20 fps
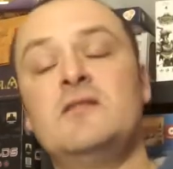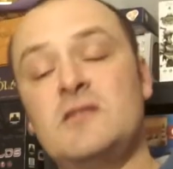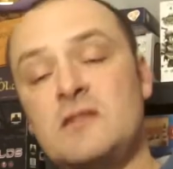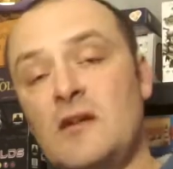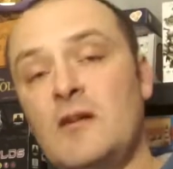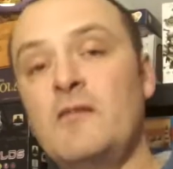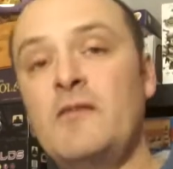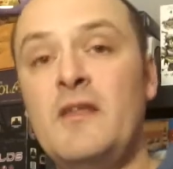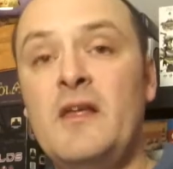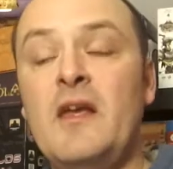
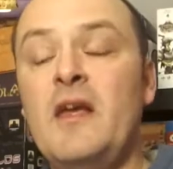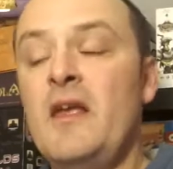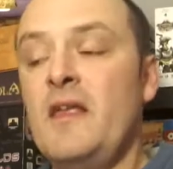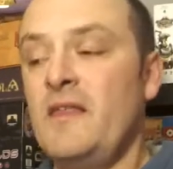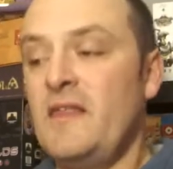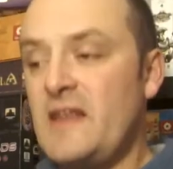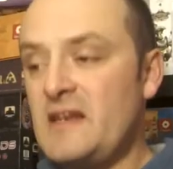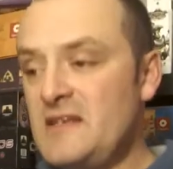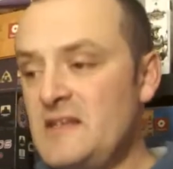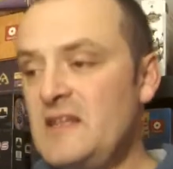So
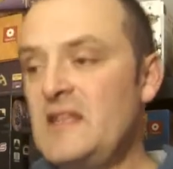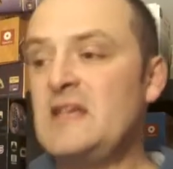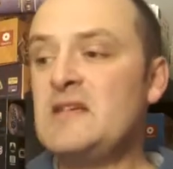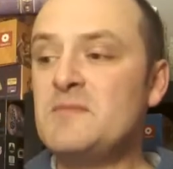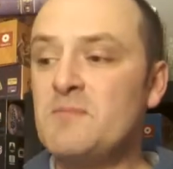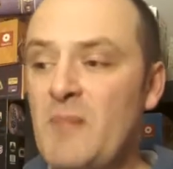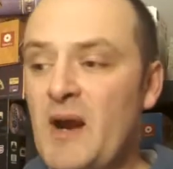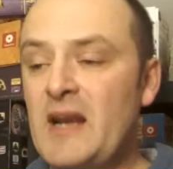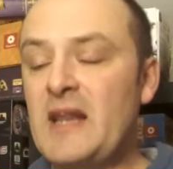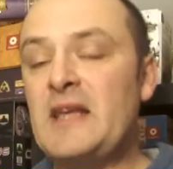these
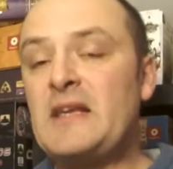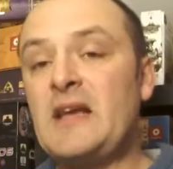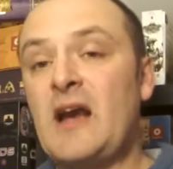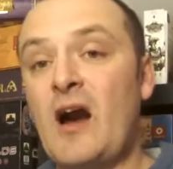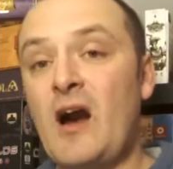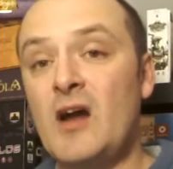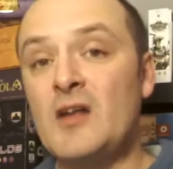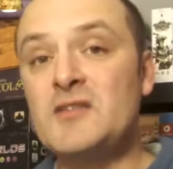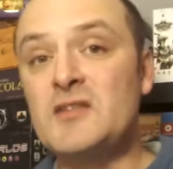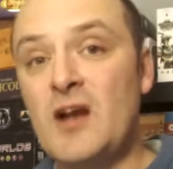money
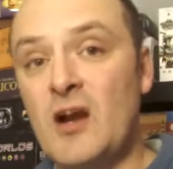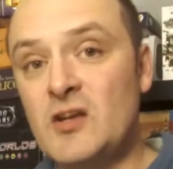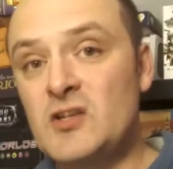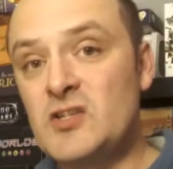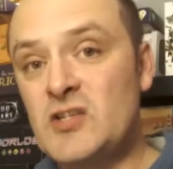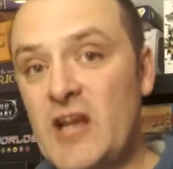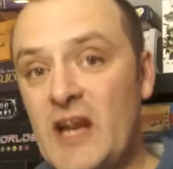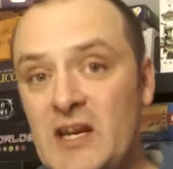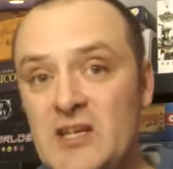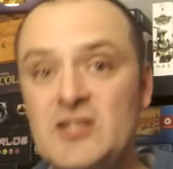cards are
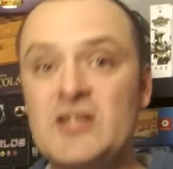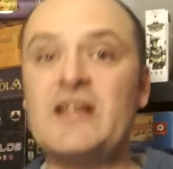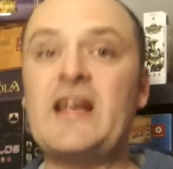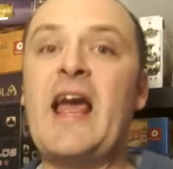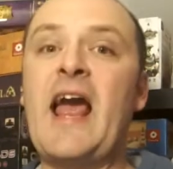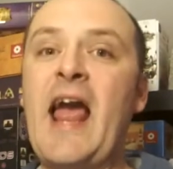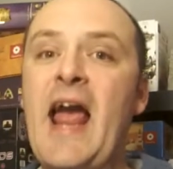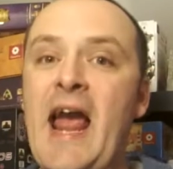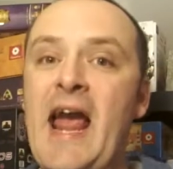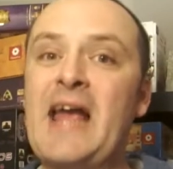changing
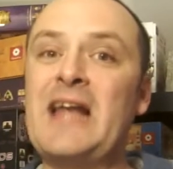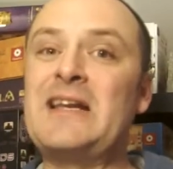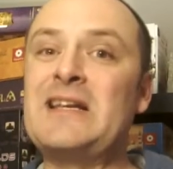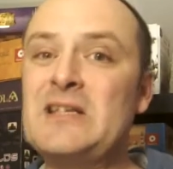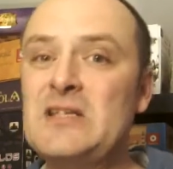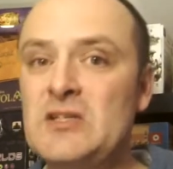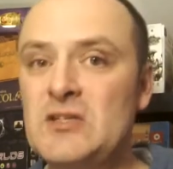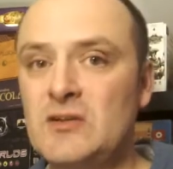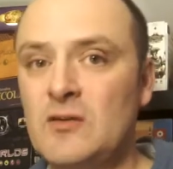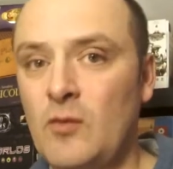
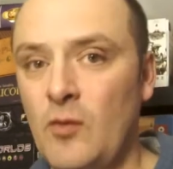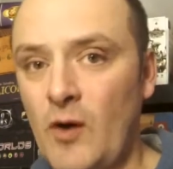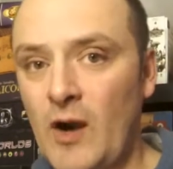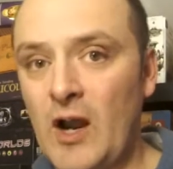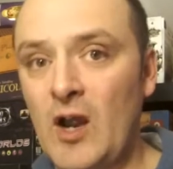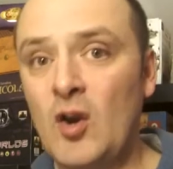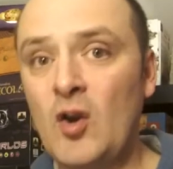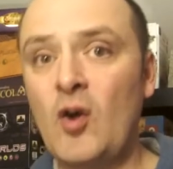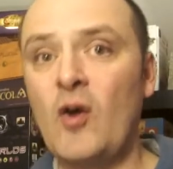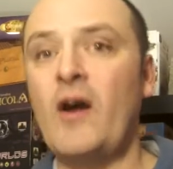hands quite
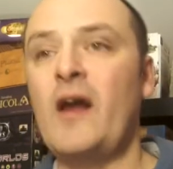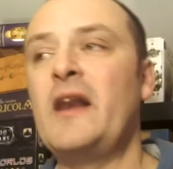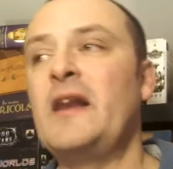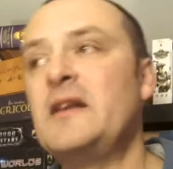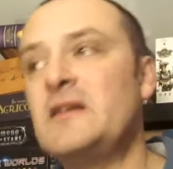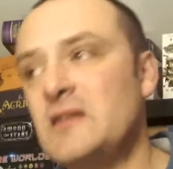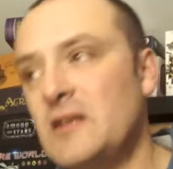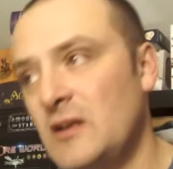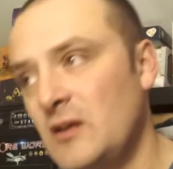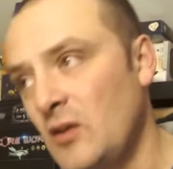a lot, and
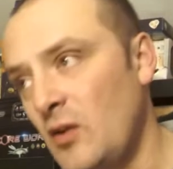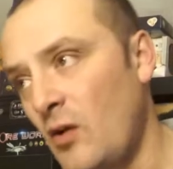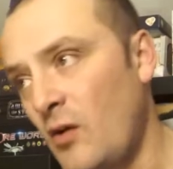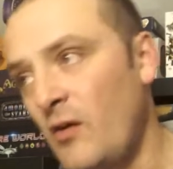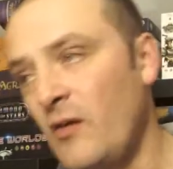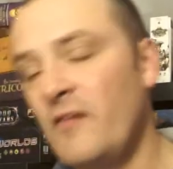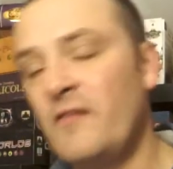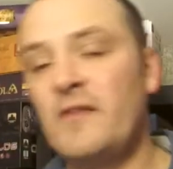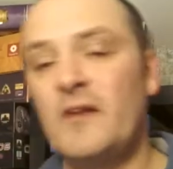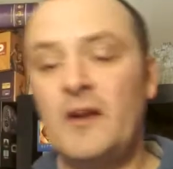it's a lot
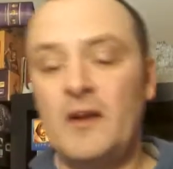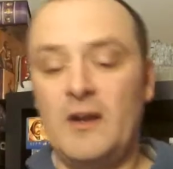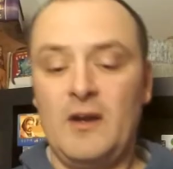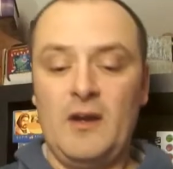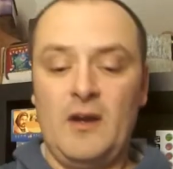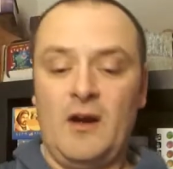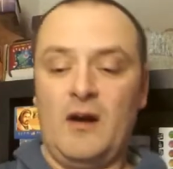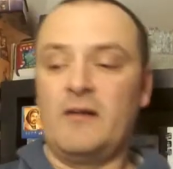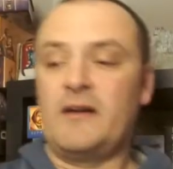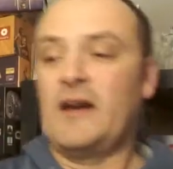of,
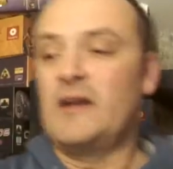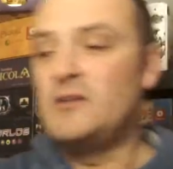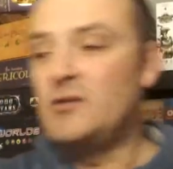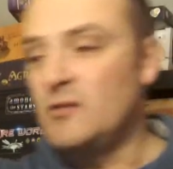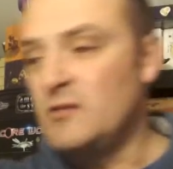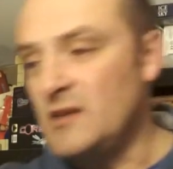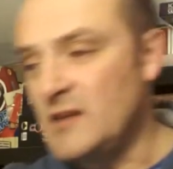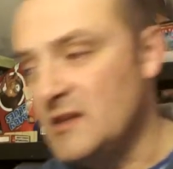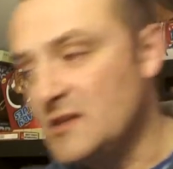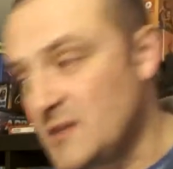okay, do
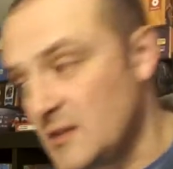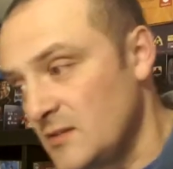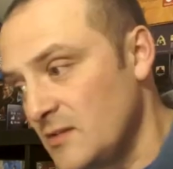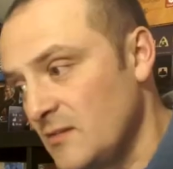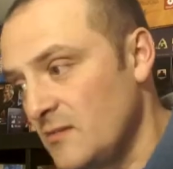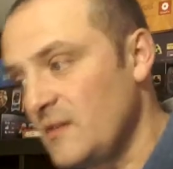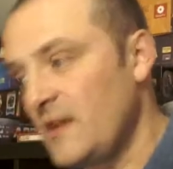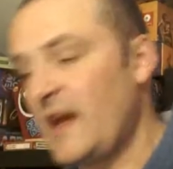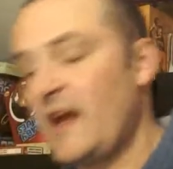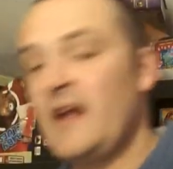this to
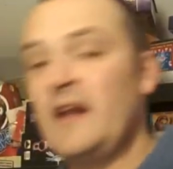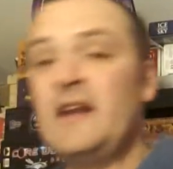do that.